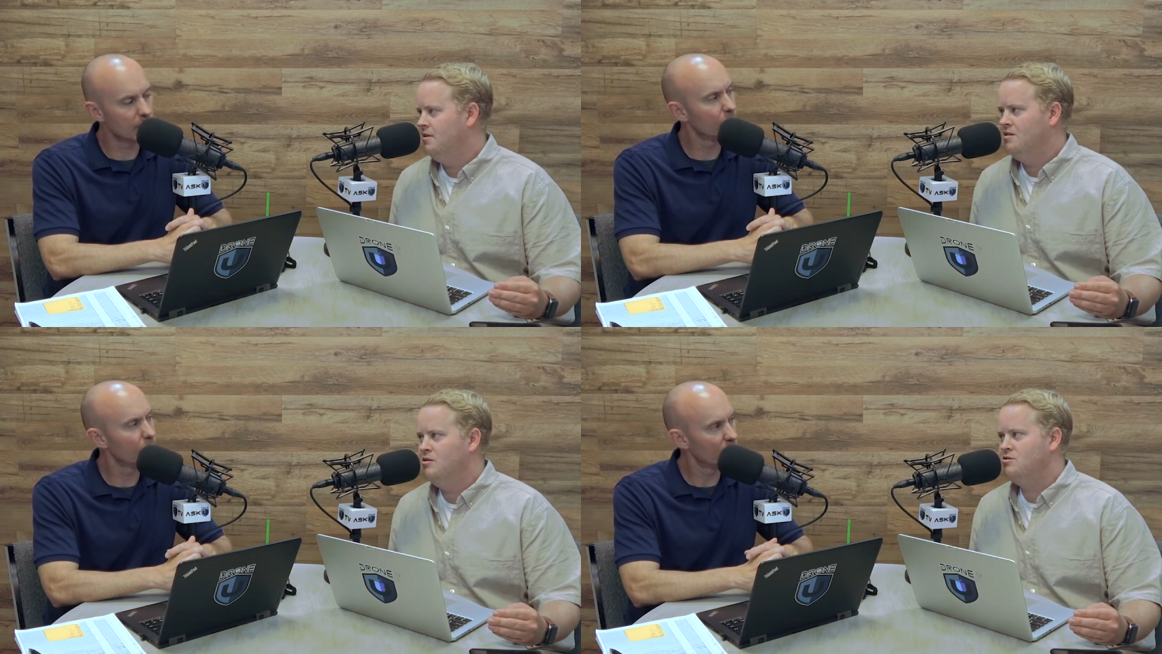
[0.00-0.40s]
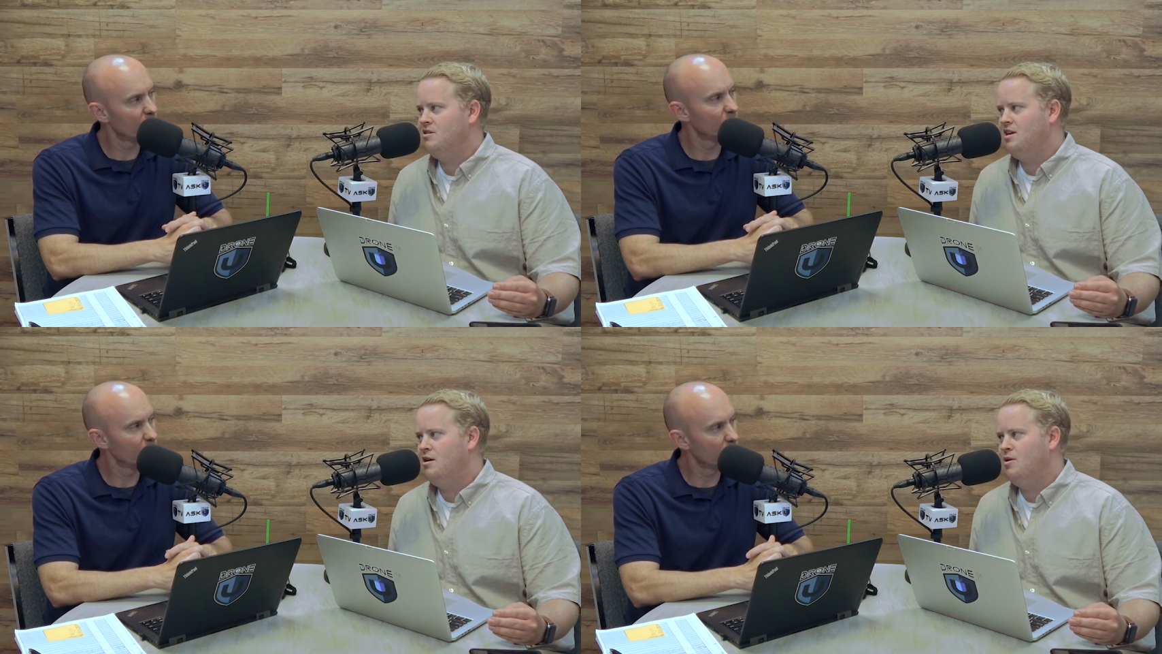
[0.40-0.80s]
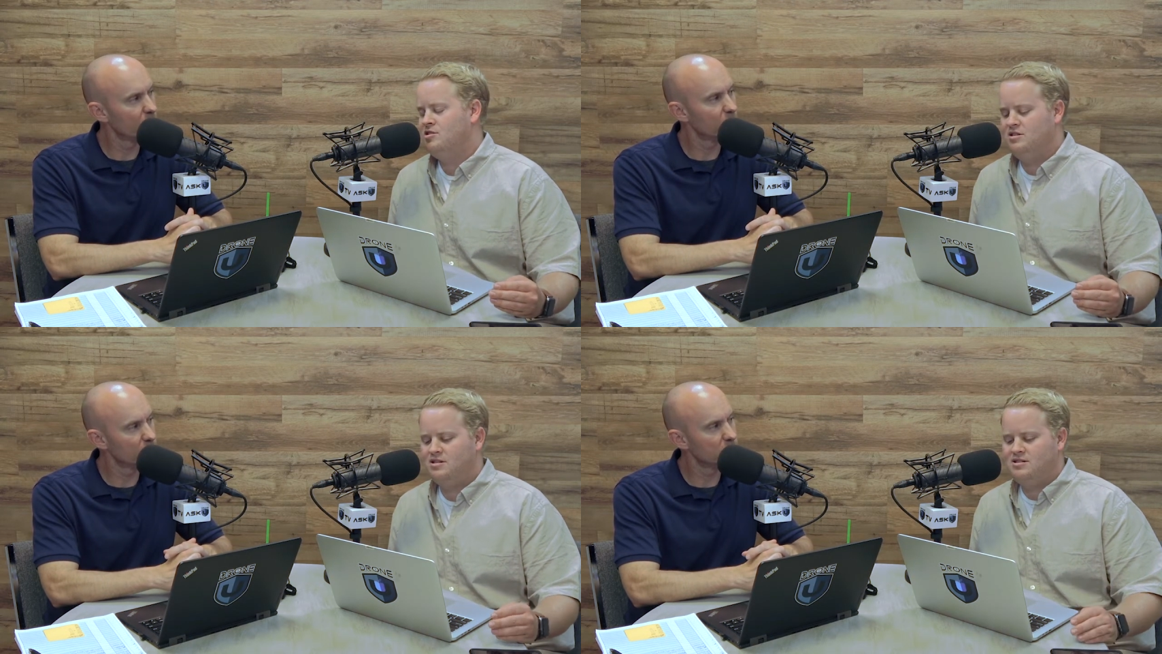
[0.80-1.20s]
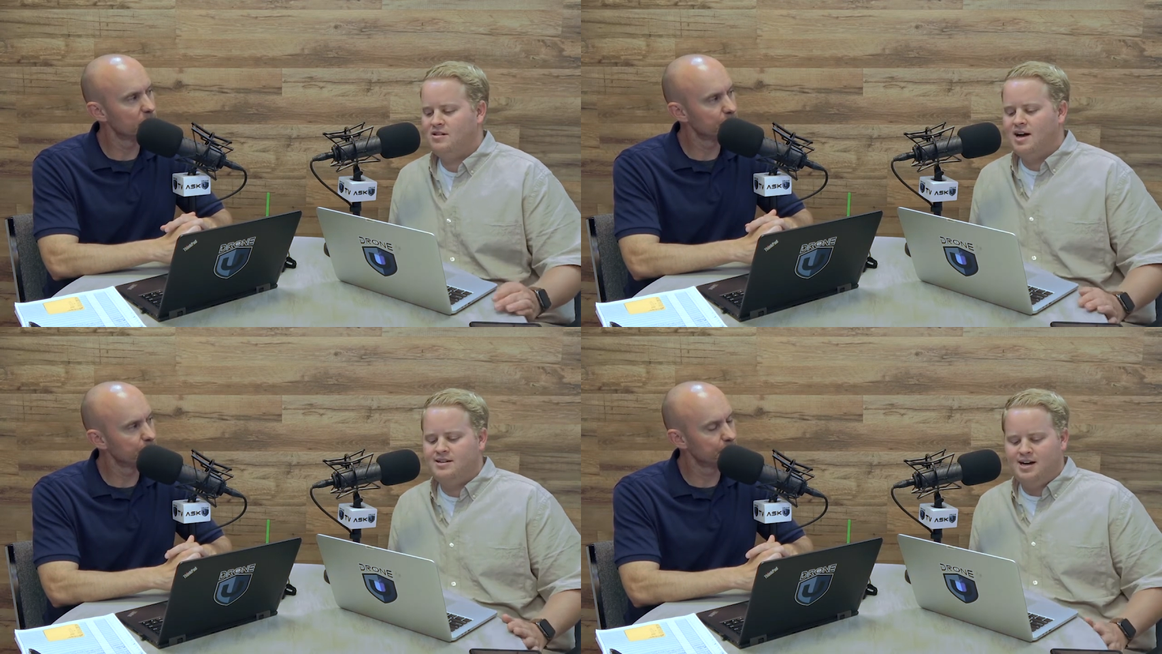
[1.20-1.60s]
Speaker 1: Those are the key questions. Because a
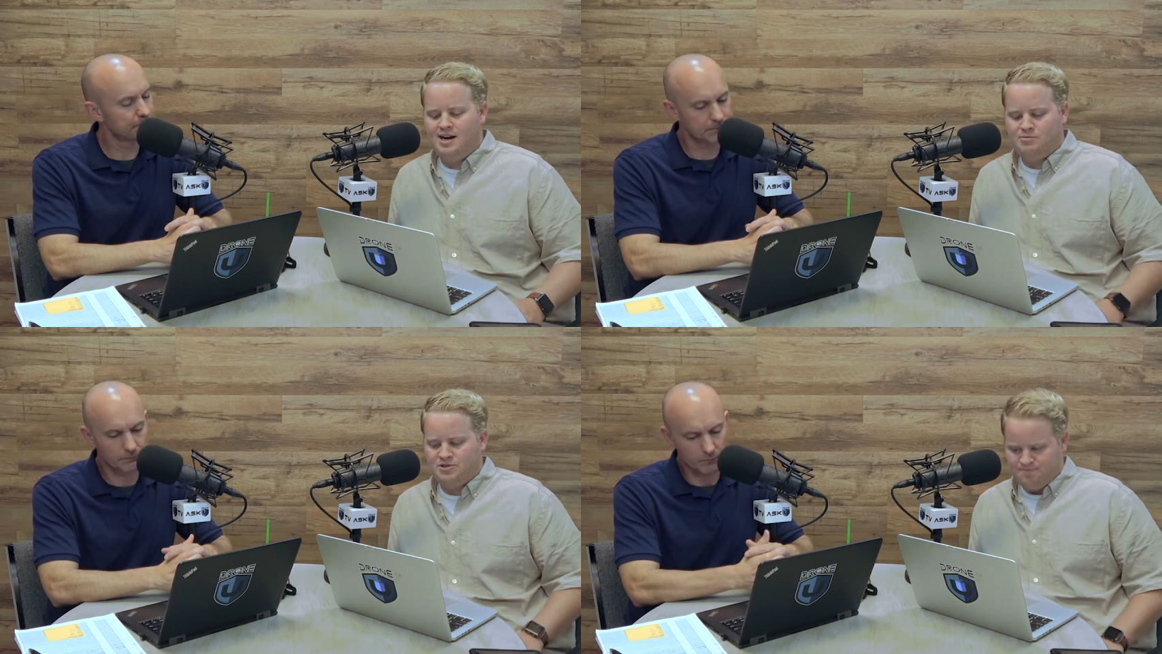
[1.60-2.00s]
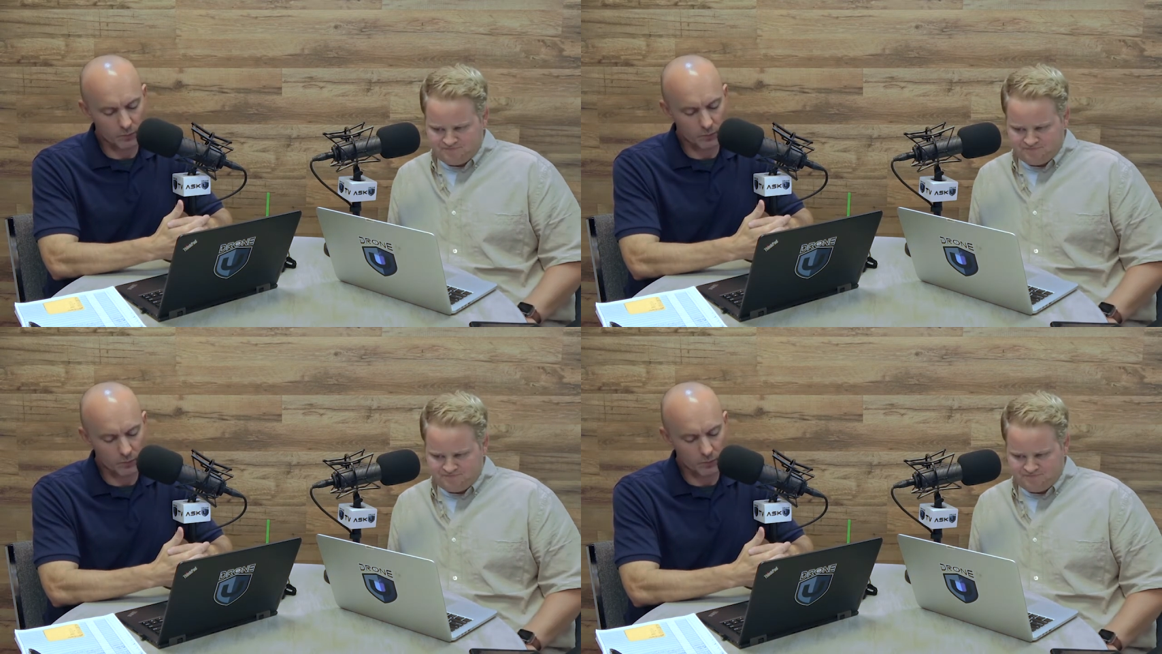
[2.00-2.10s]
lot of times